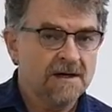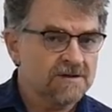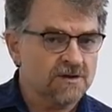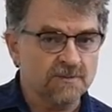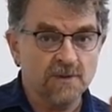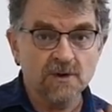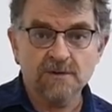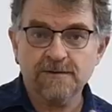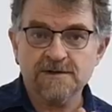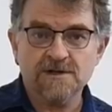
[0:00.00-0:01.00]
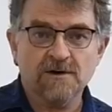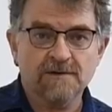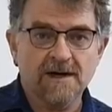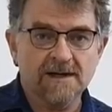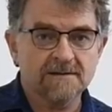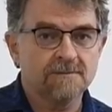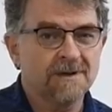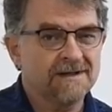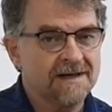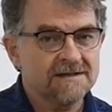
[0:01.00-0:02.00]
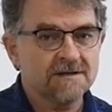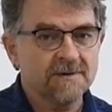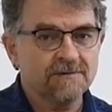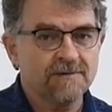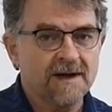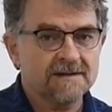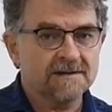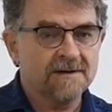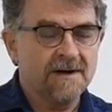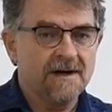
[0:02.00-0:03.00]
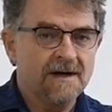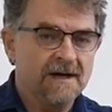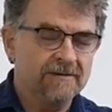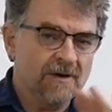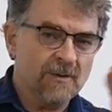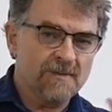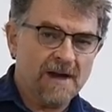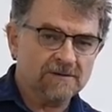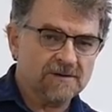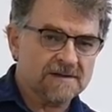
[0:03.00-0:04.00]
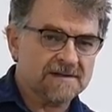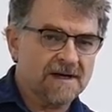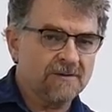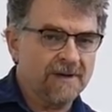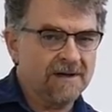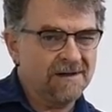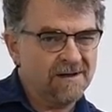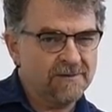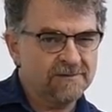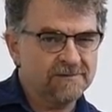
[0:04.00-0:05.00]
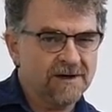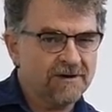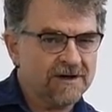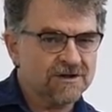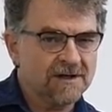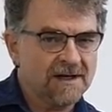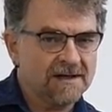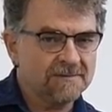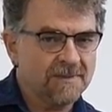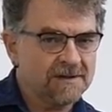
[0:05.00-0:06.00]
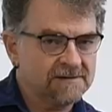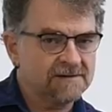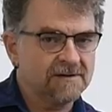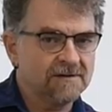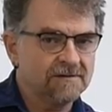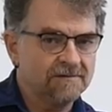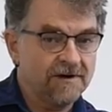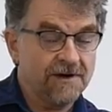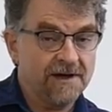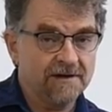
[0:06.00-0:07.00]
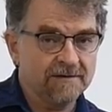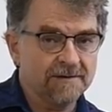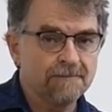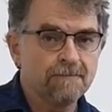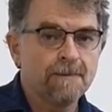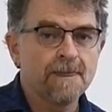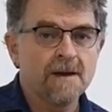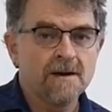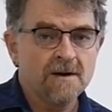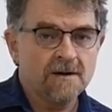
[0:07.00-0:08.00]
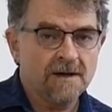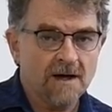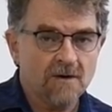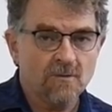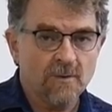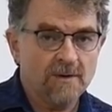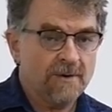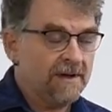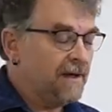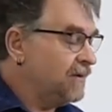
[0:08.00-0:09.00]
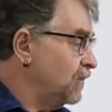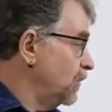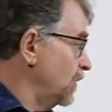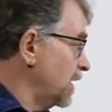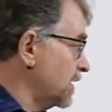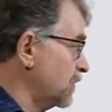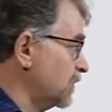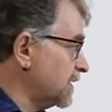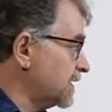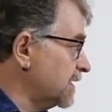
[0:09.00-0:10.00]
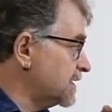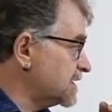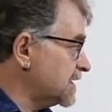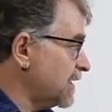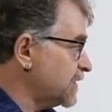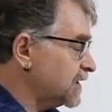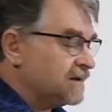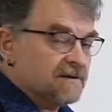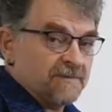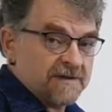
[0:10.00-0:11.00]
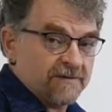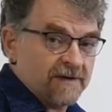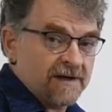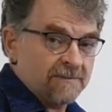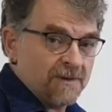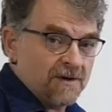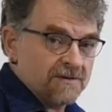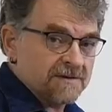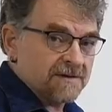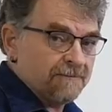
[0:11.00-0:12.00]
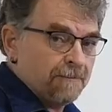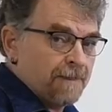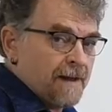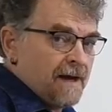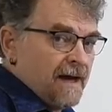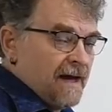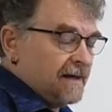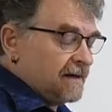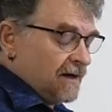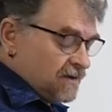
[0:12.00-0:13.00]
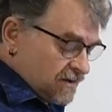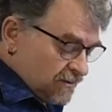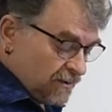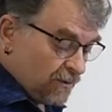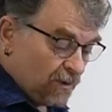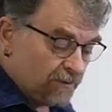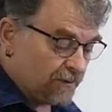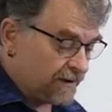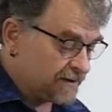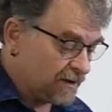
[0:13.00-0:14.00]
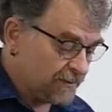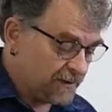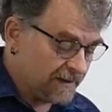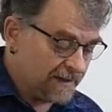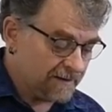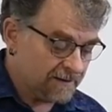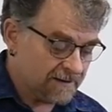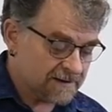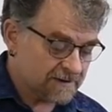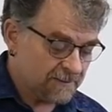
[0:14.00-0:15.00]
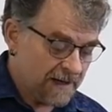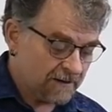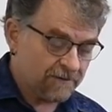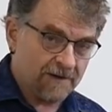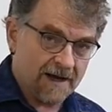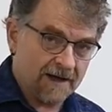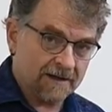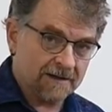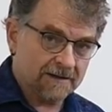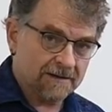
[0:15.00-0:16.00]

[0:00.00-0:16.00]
So it's beautiful soft light, but it tends to be flat. Even though we bounce to the side, we get a little directional light, but it's still very even. Now, when we work with a subject specifically posed and close to a wall, for example, then this black flag